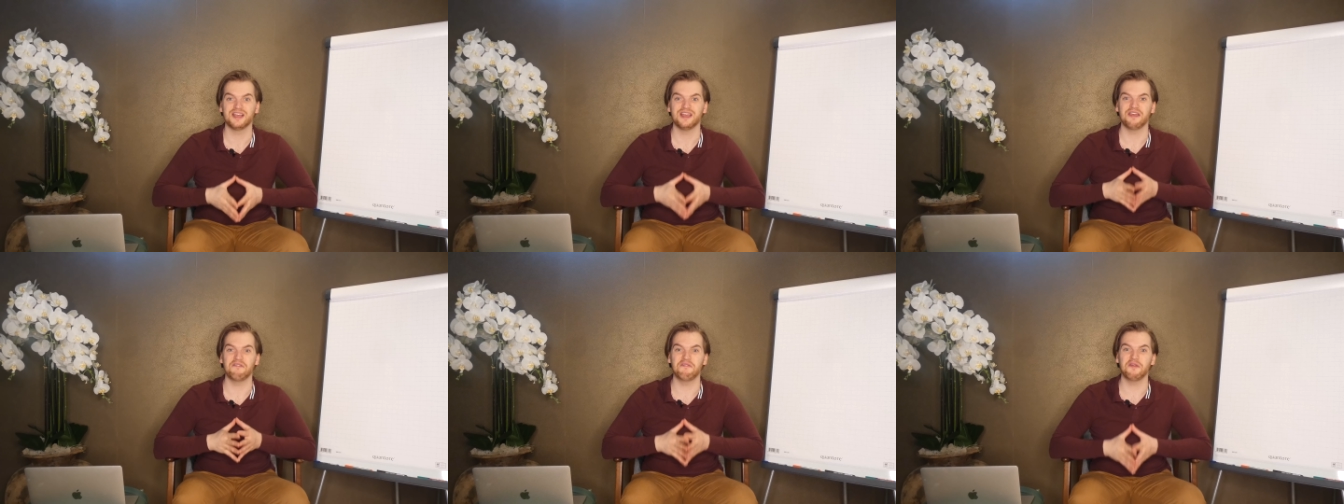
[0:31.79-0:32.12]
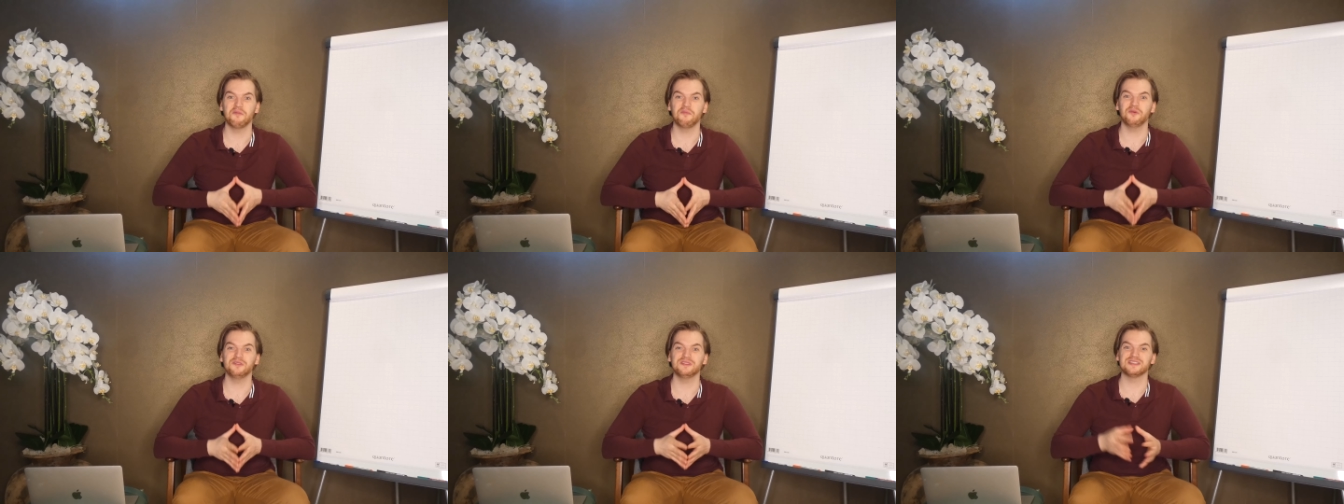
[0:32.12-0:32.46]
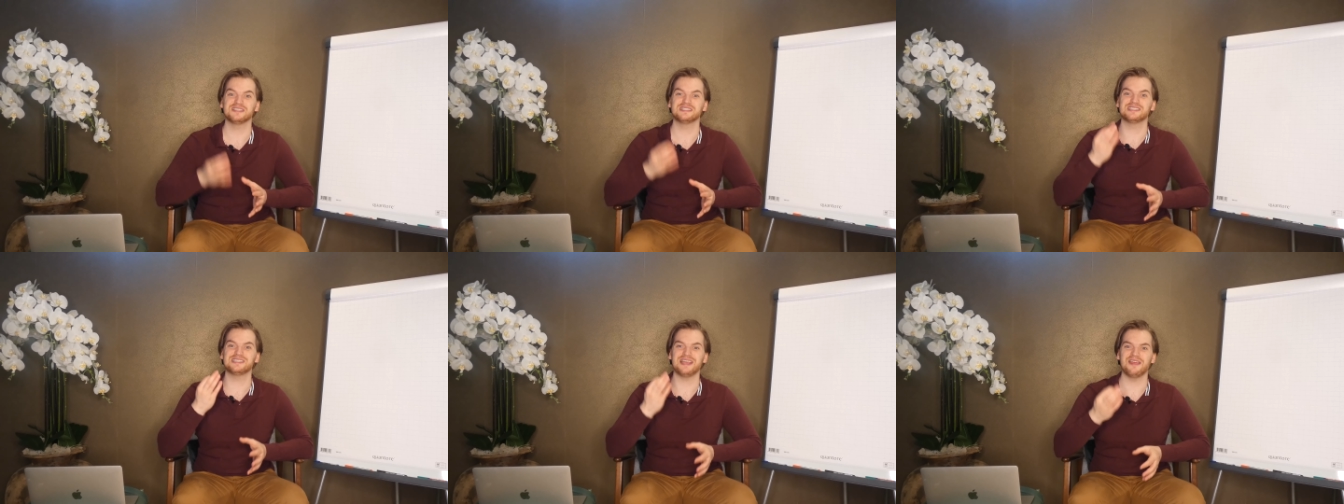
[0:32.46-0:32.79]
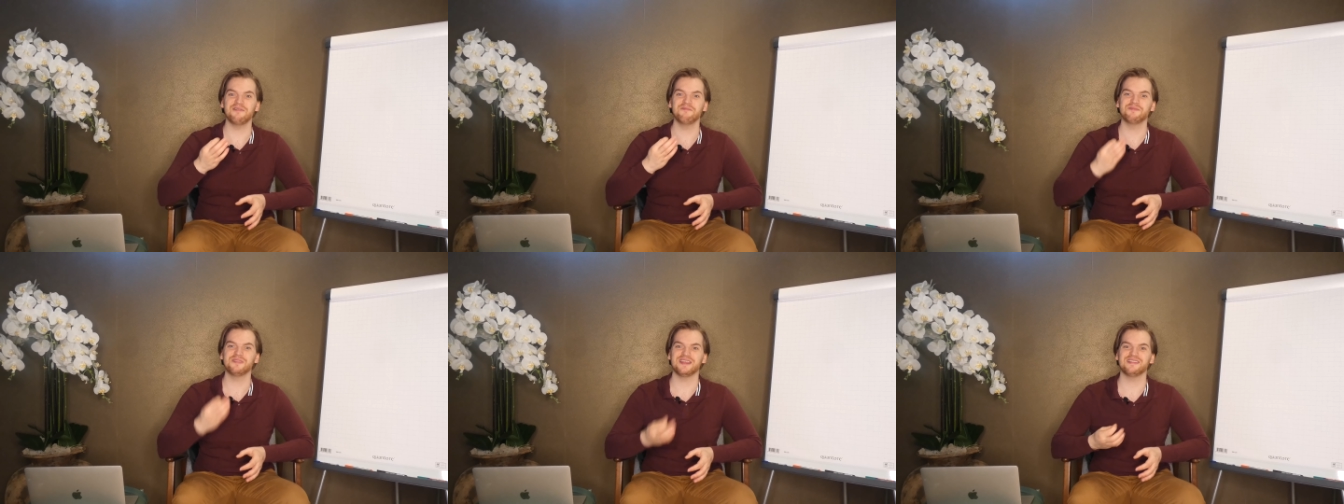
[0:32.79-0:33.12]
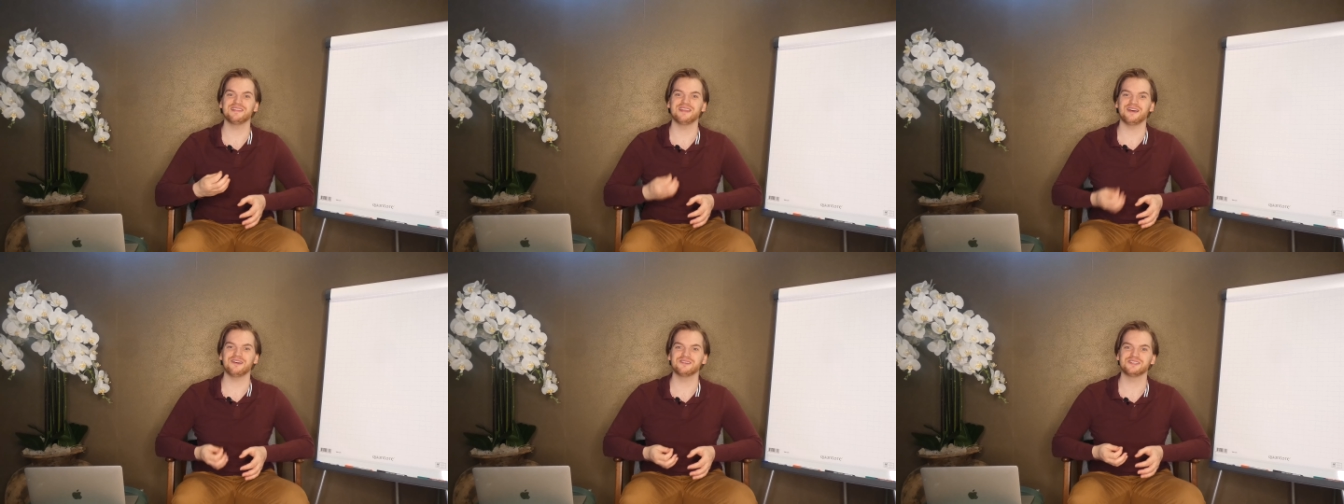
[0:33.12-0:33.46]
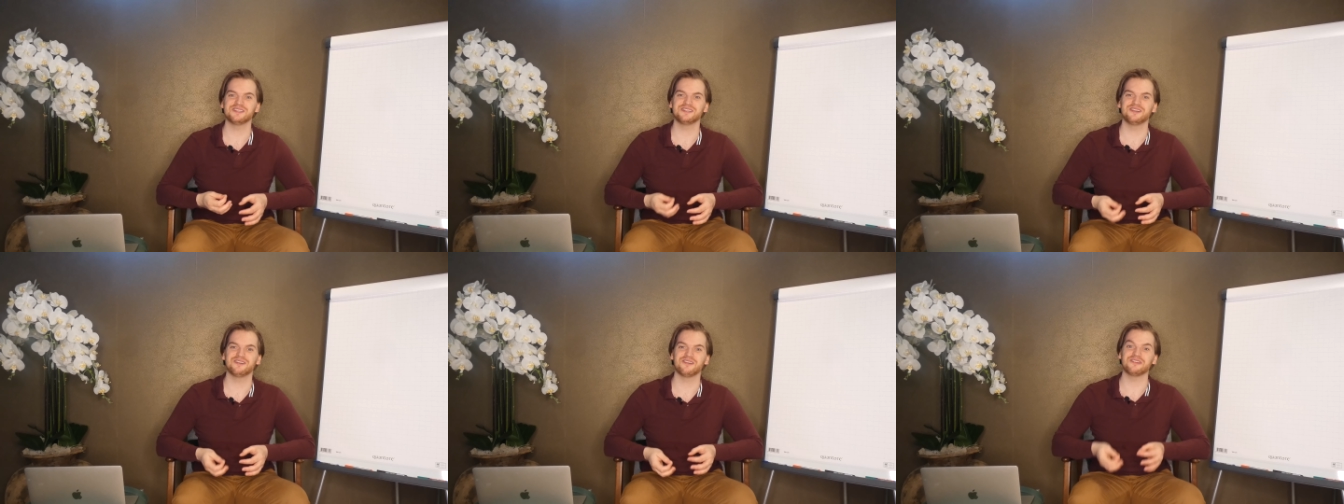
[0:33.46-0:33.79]
If you put the same ten
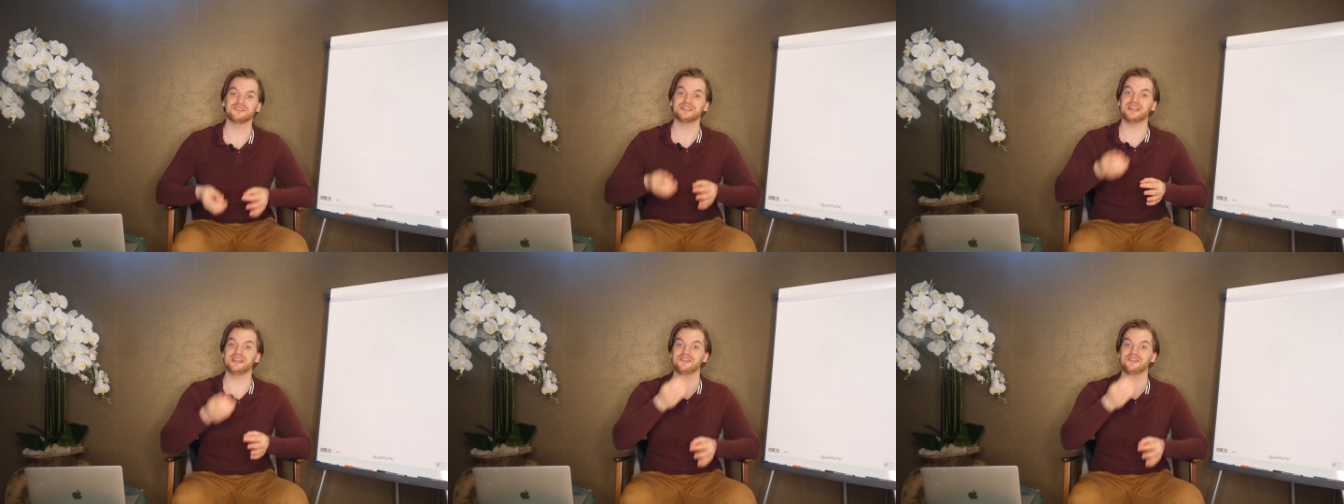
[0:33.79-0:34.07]
thousand euros